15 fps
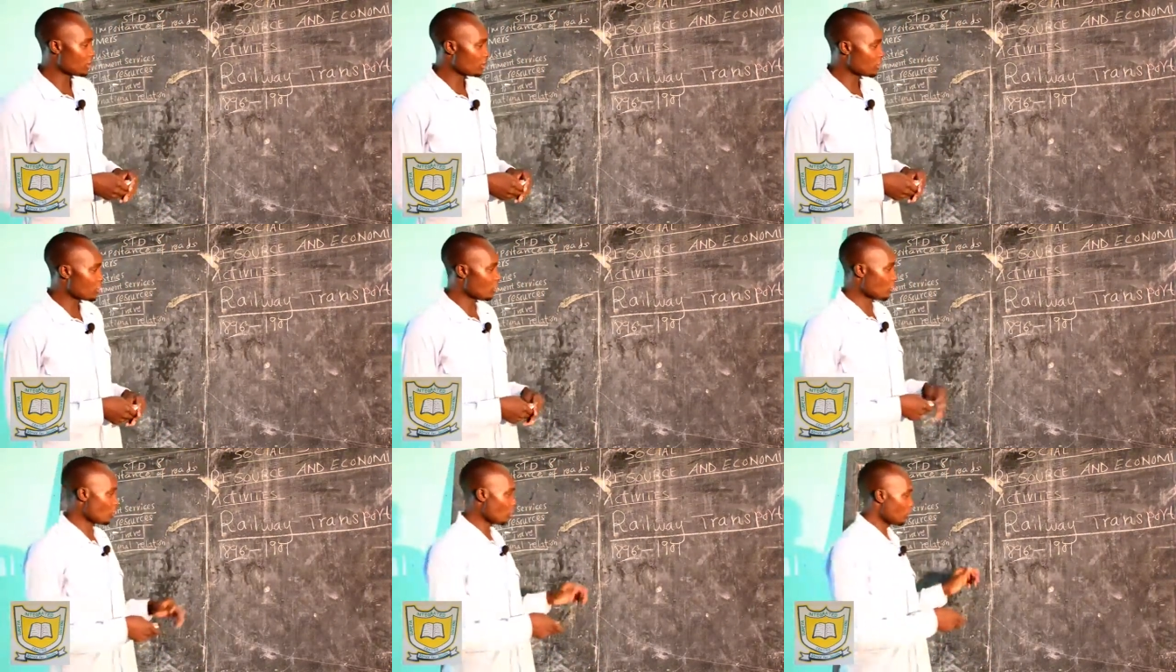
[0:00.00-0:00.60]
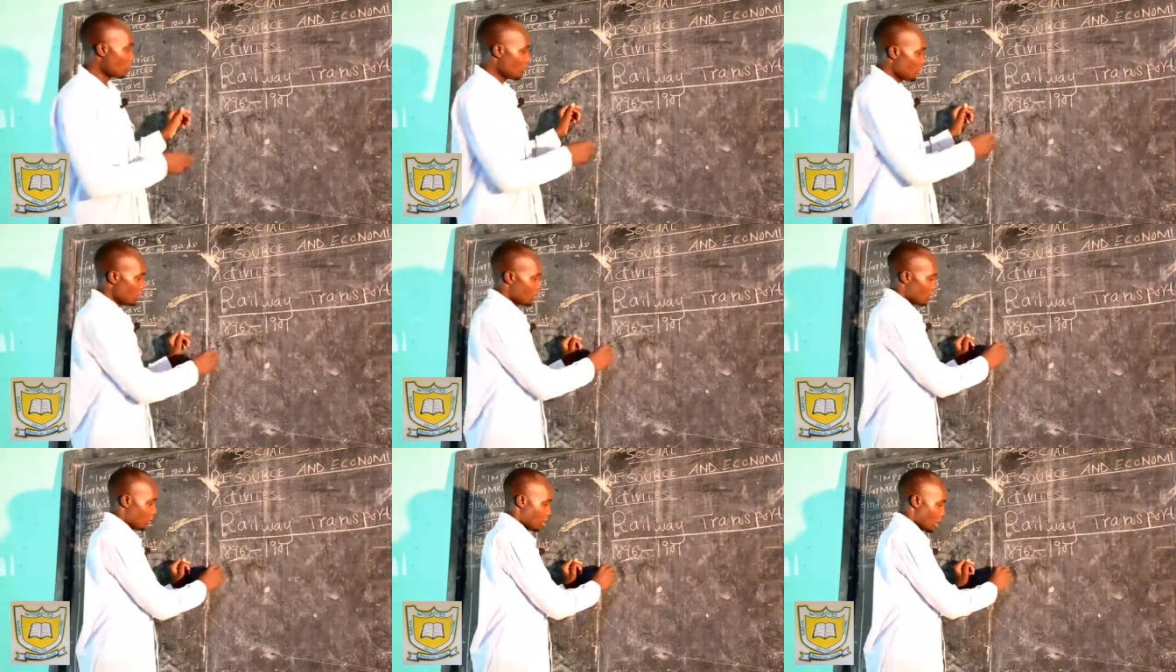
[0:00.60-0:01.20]
So
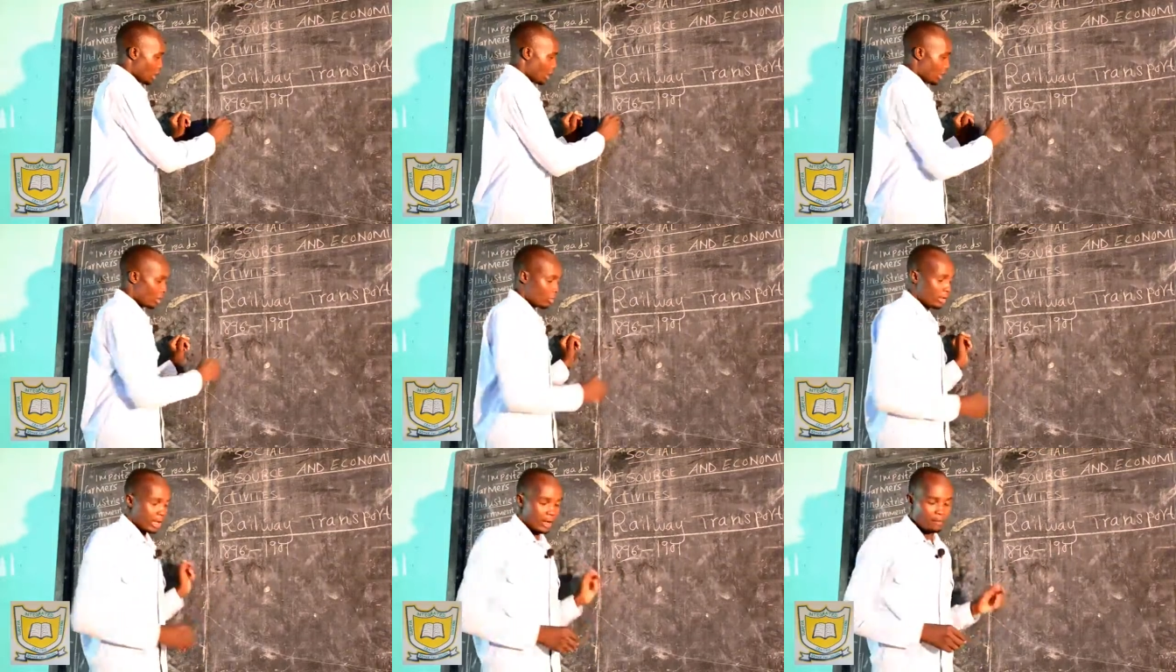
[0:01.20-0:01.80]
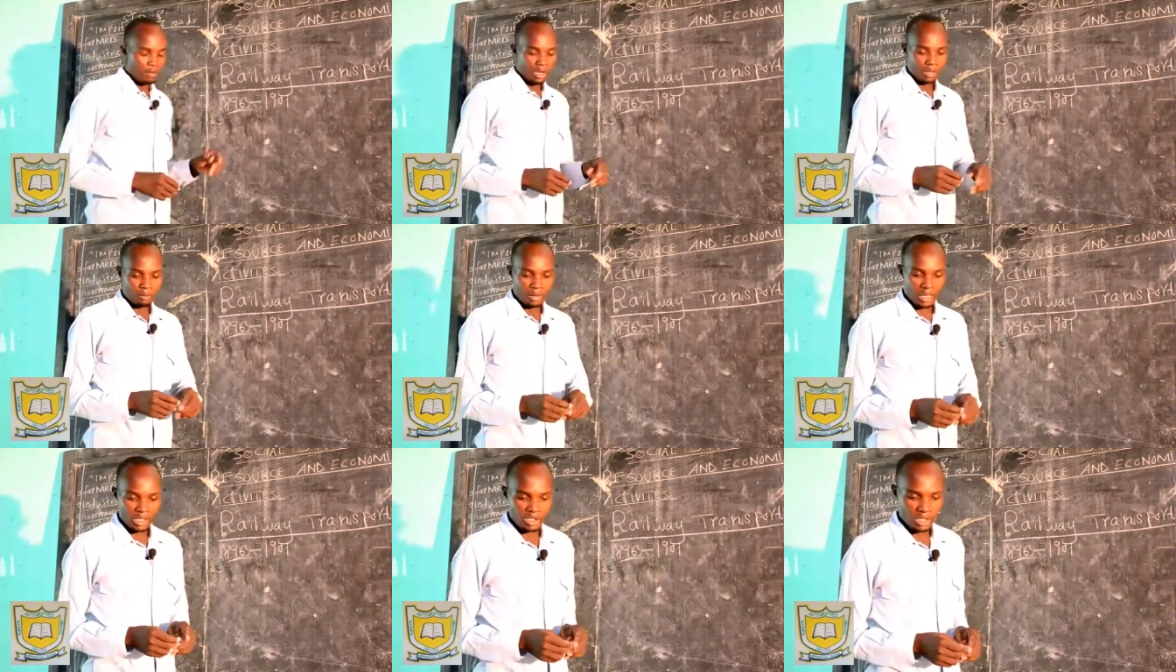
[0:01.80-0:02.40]
we have one
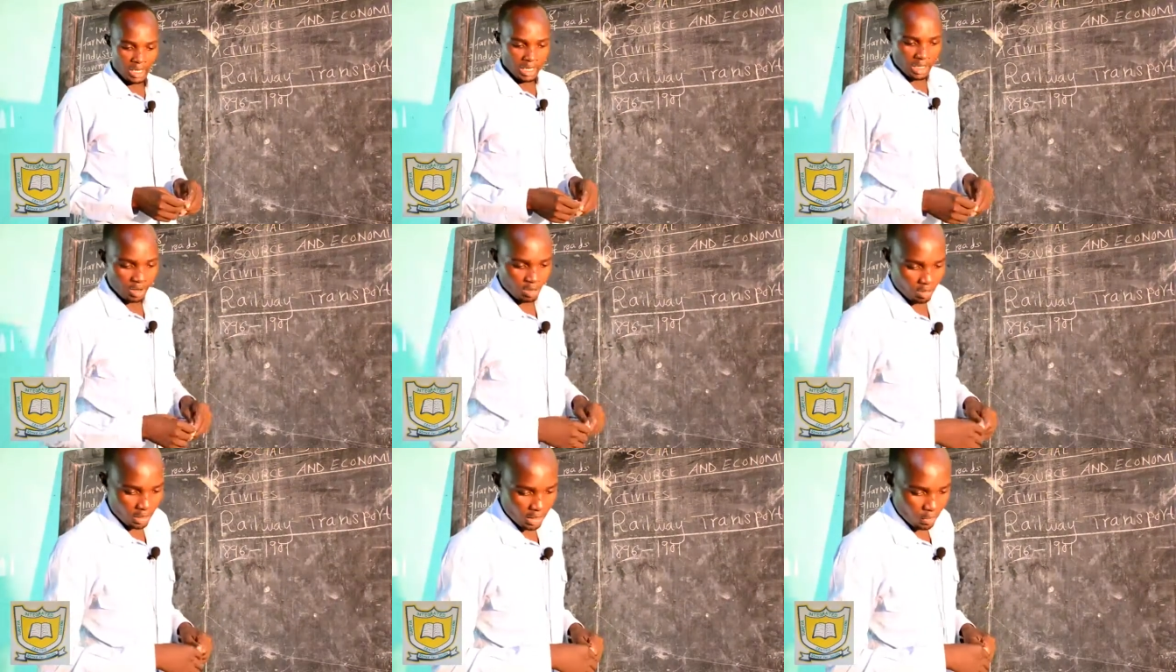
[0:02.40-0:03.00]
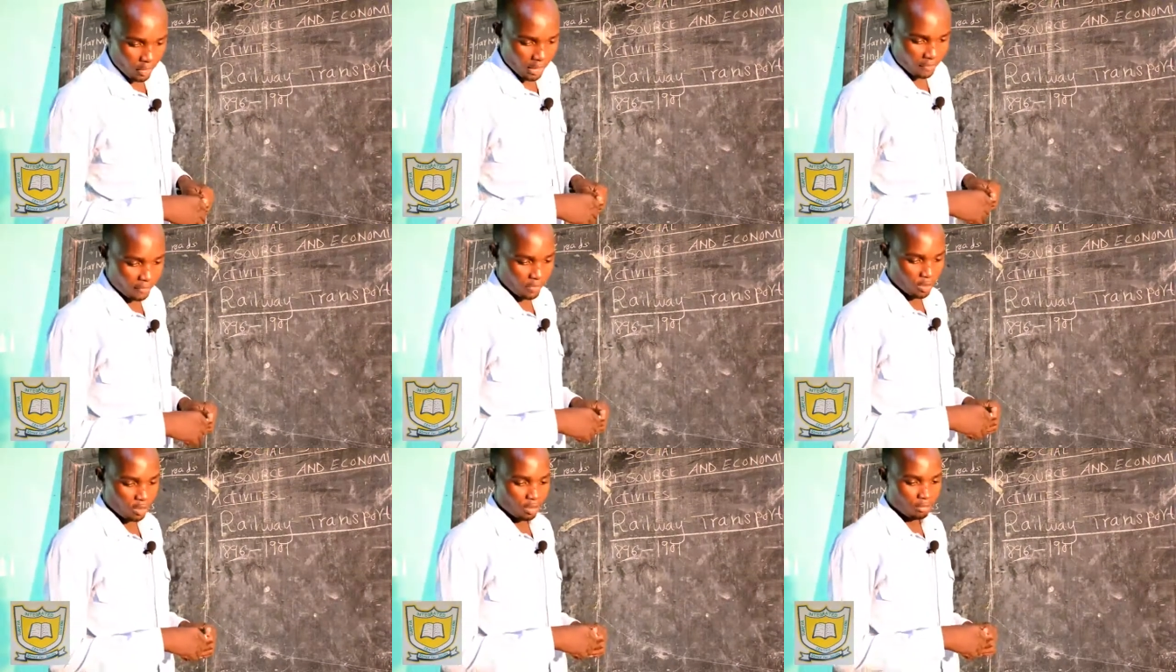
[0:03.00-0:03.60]
branch running all the way
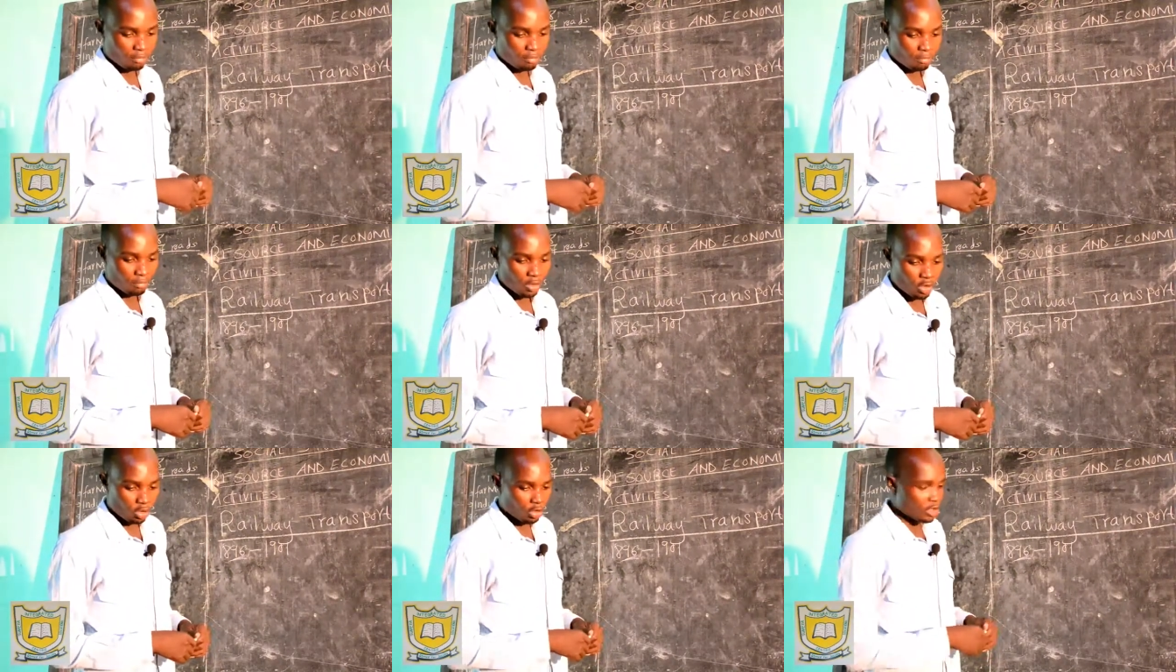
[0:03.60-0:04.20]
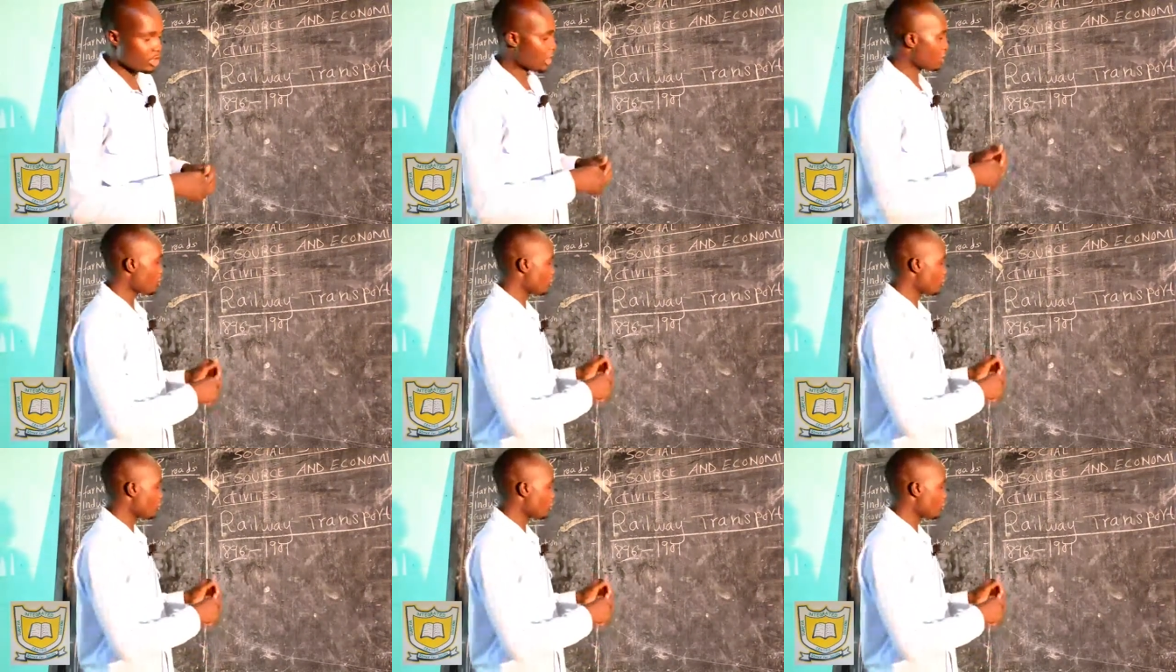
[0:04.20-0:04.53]
from Konza to